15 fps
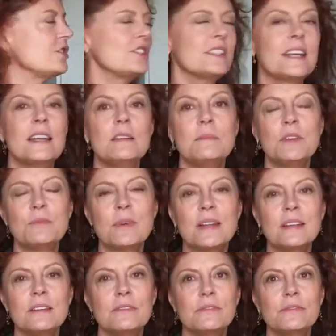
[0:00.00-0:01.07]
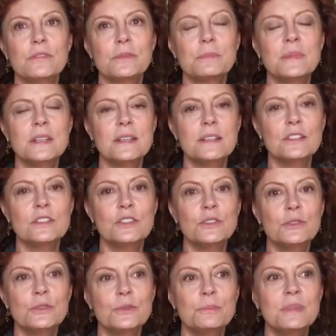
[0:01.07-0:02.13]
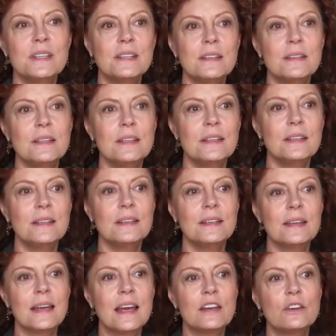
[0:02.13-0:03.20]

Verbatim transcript: She's getting me ready for me to be the